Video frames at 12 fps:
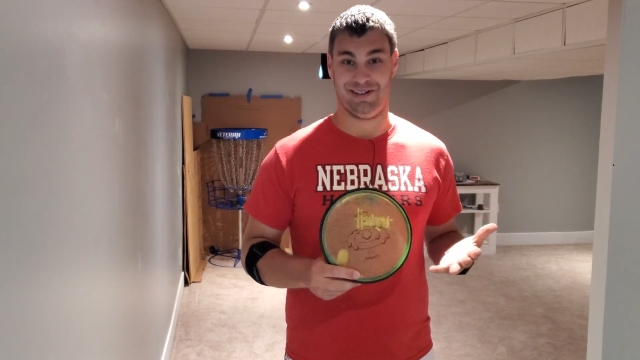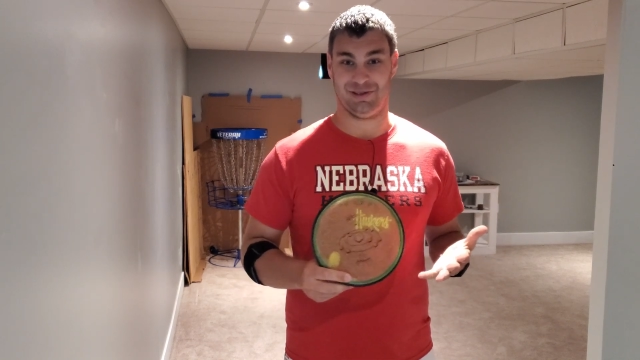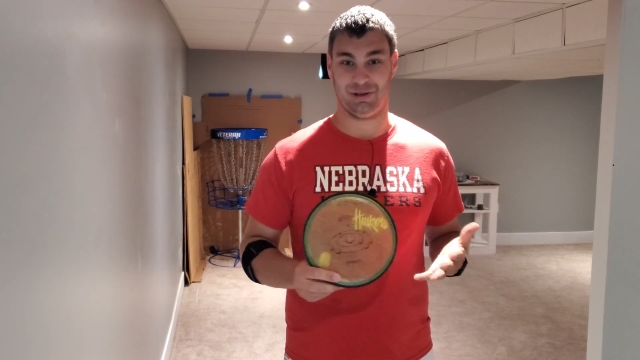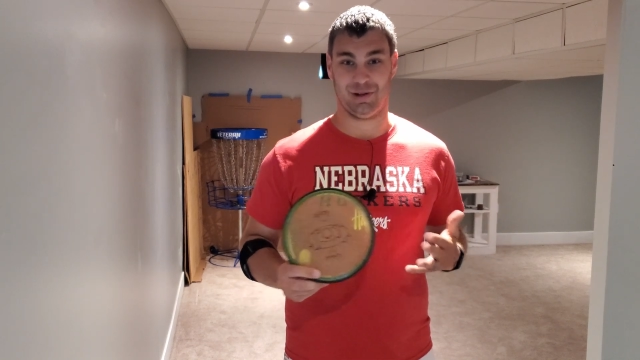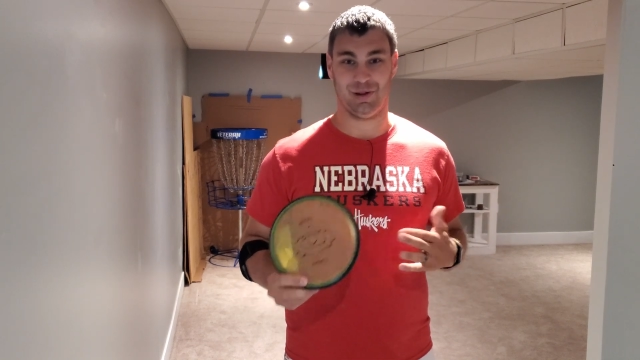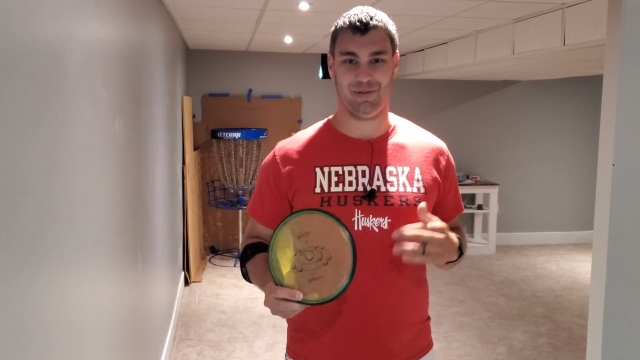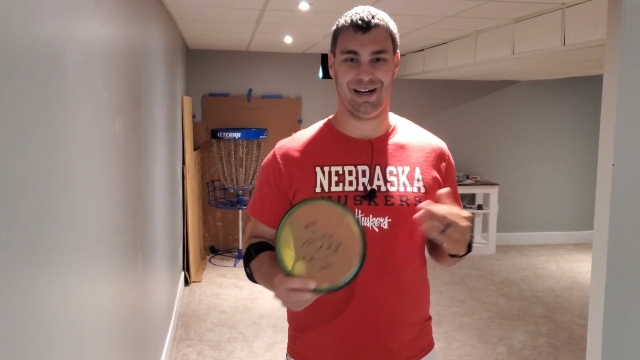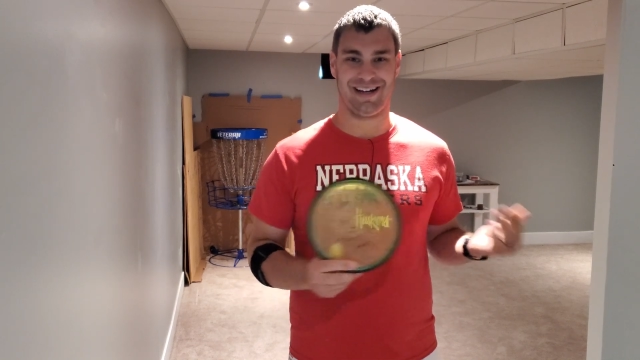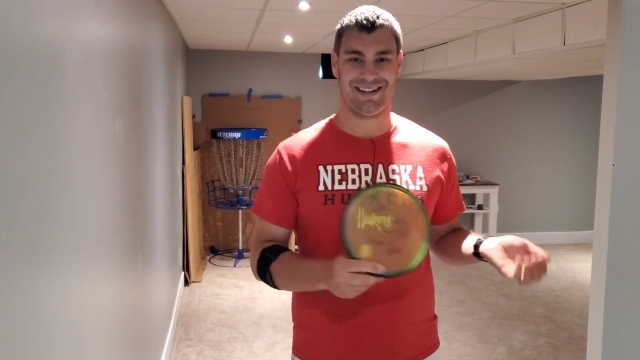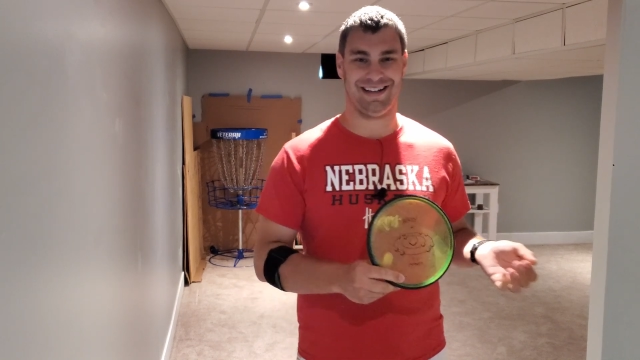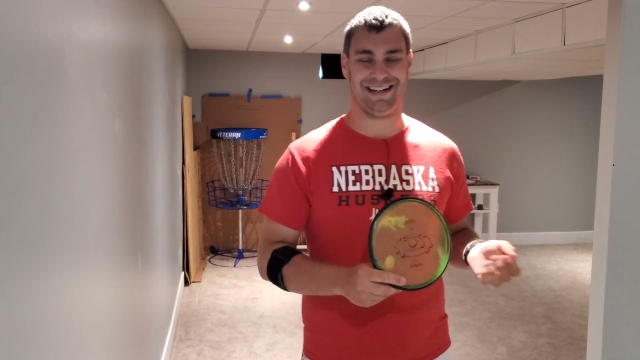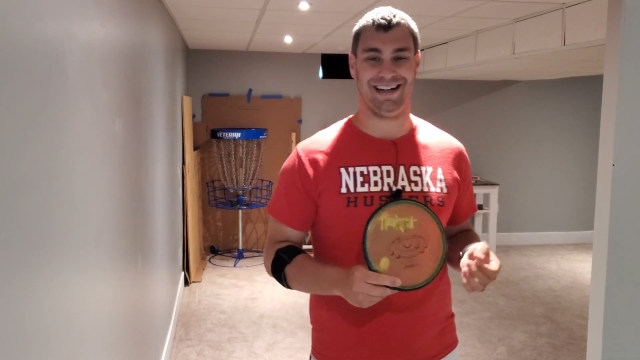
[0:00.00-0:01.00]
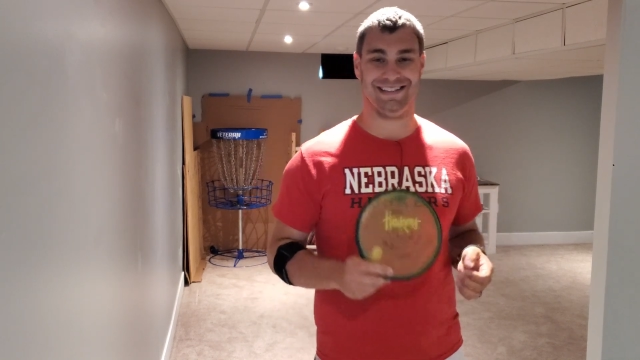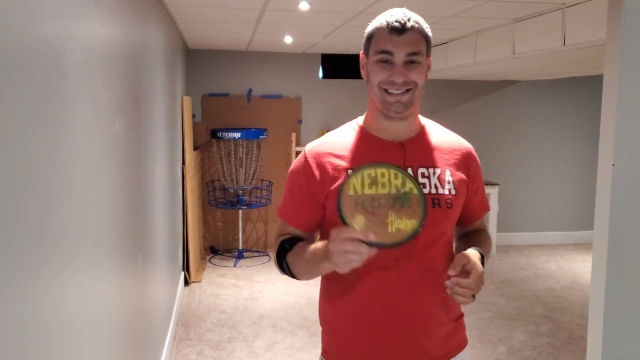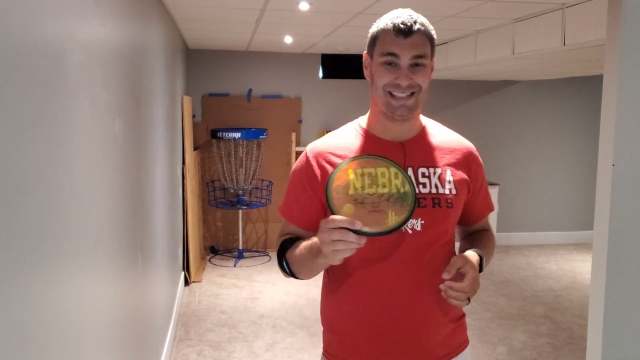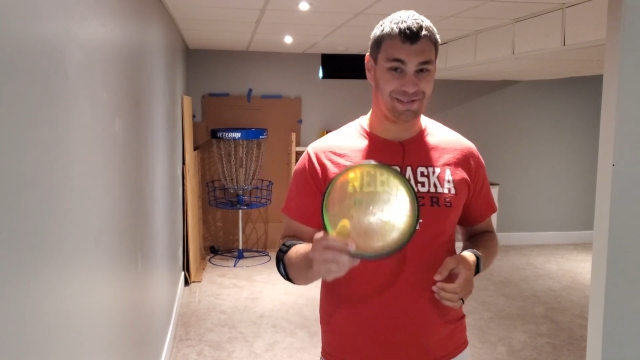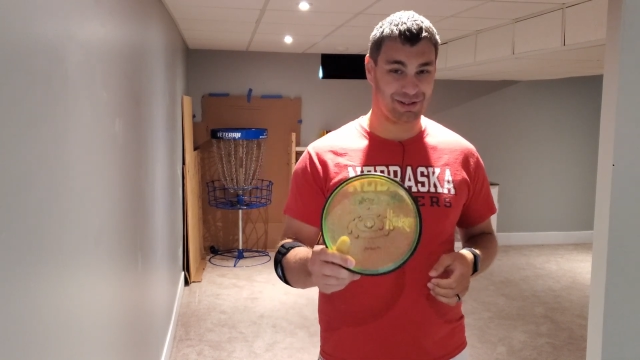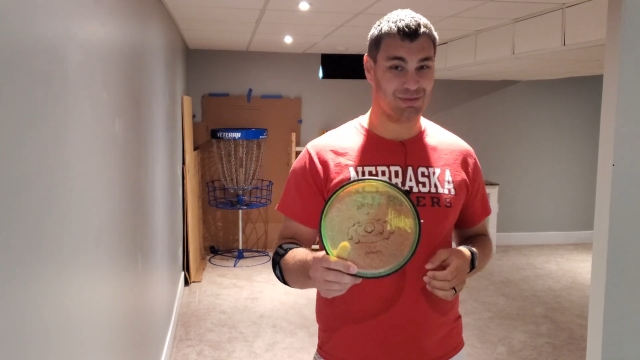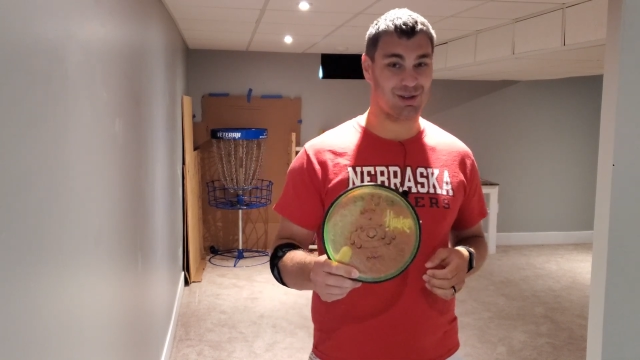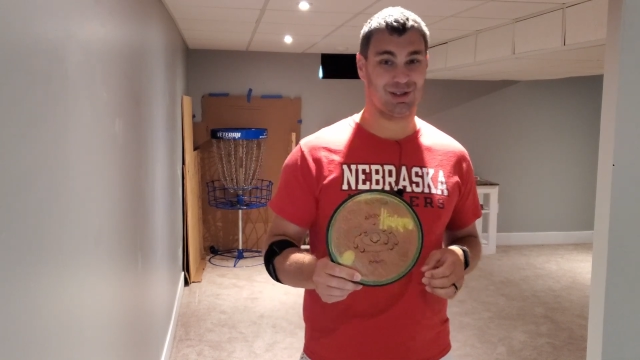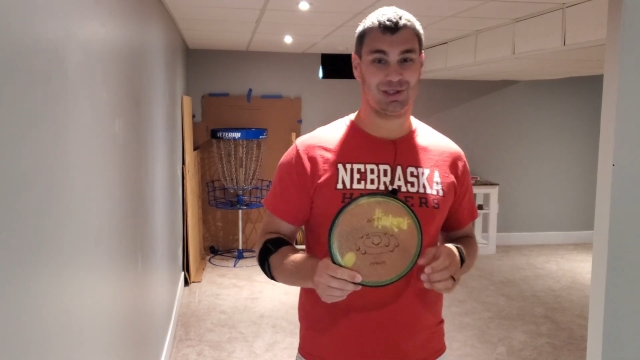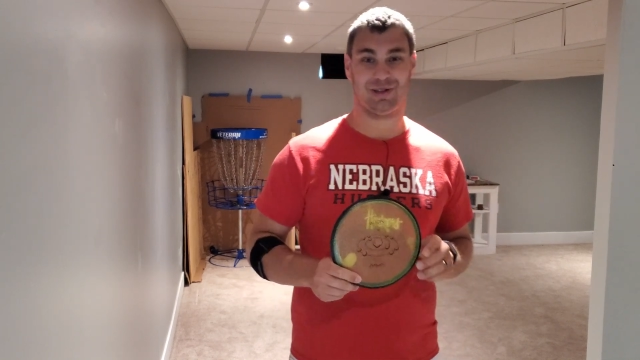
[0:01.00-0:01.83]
And so I went back and I got 7 more,